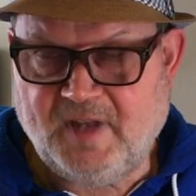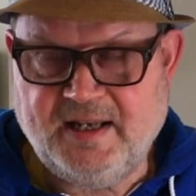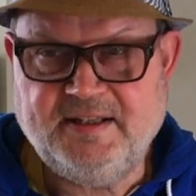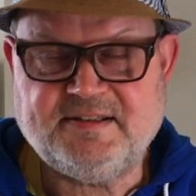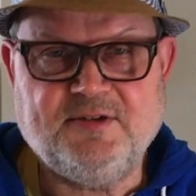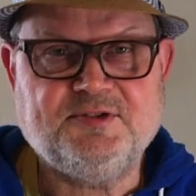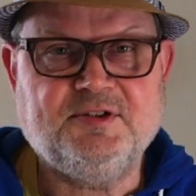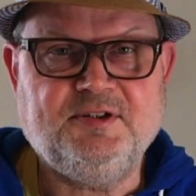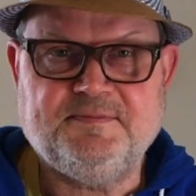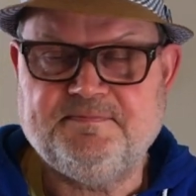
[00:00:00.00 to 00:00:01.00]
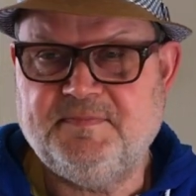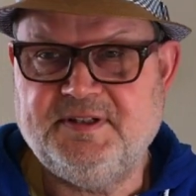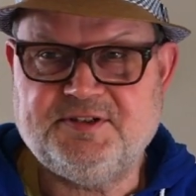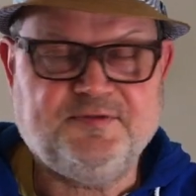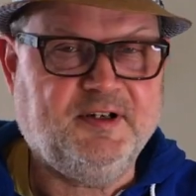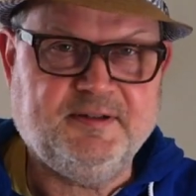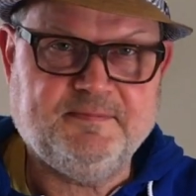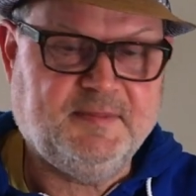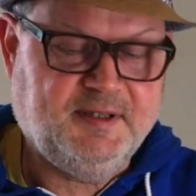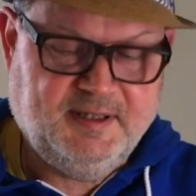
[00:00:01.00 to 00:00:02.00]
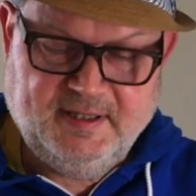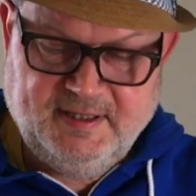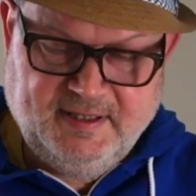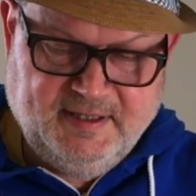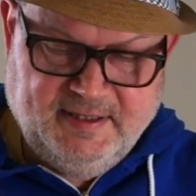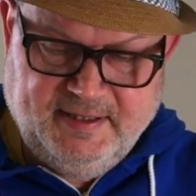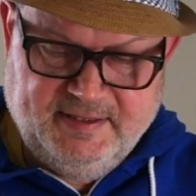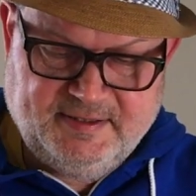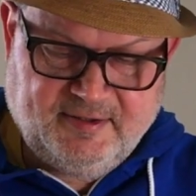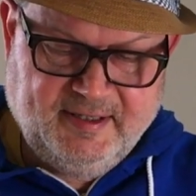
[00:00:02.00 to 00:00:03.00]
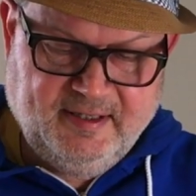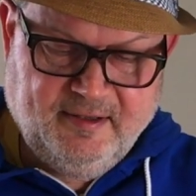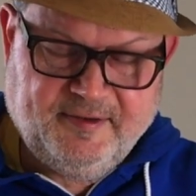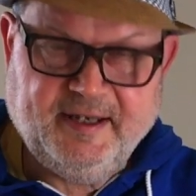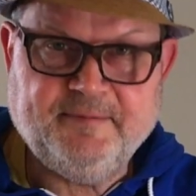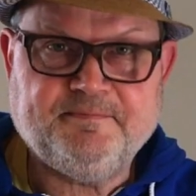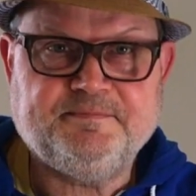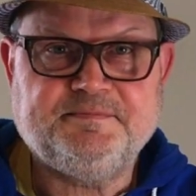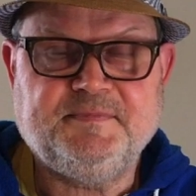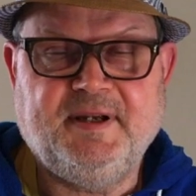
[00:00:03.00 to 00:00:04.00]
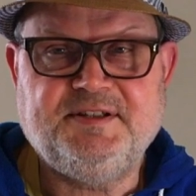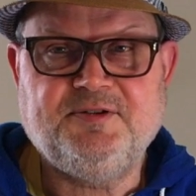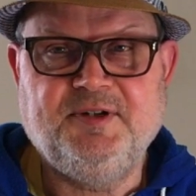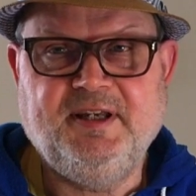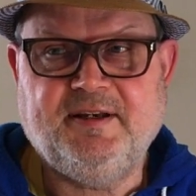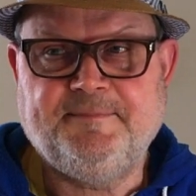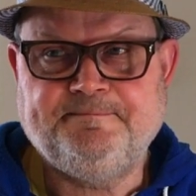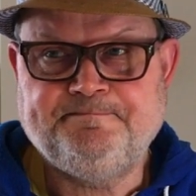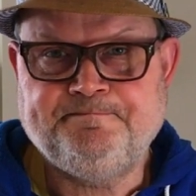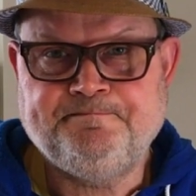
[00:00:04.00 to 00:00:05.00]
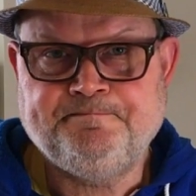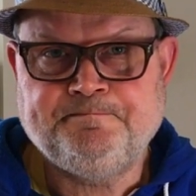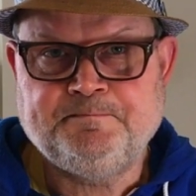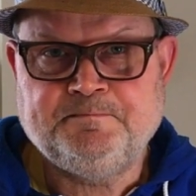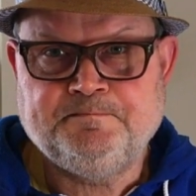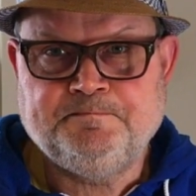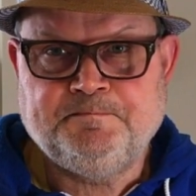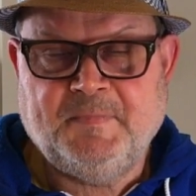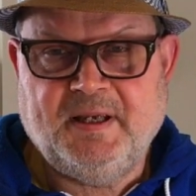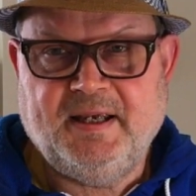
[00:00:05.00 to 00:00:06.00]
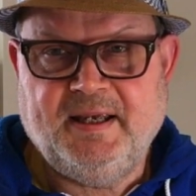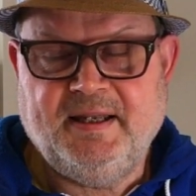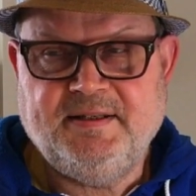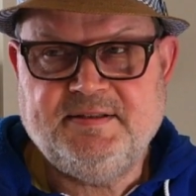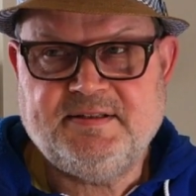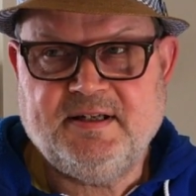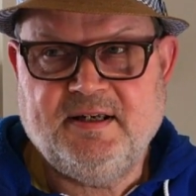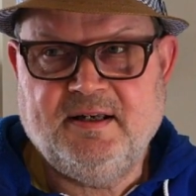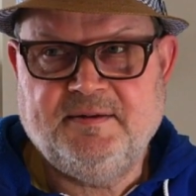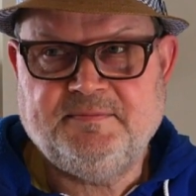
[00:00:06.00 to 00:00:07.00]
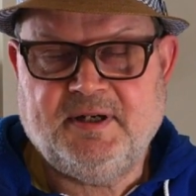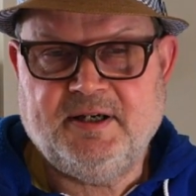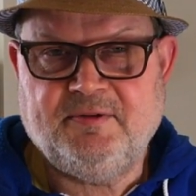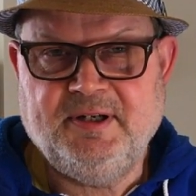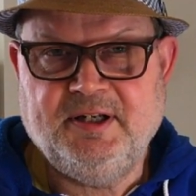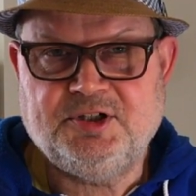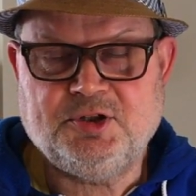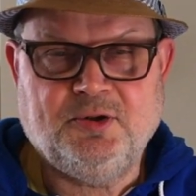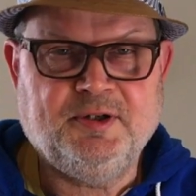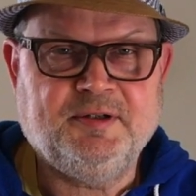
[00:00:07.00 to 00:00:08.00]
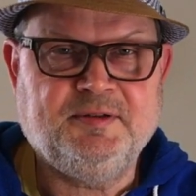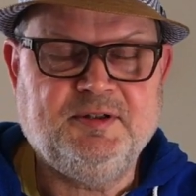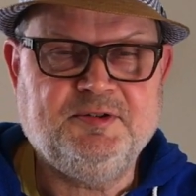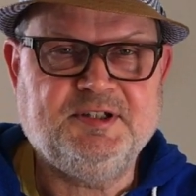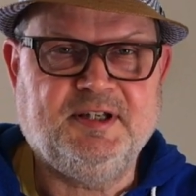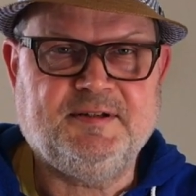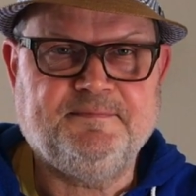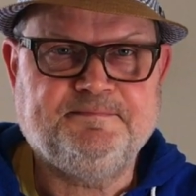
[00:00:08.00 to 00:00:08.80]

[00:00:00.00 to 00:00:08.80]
And it sounds good. It's fun. It's a great little thing. It's unique. And I really enjoy using it.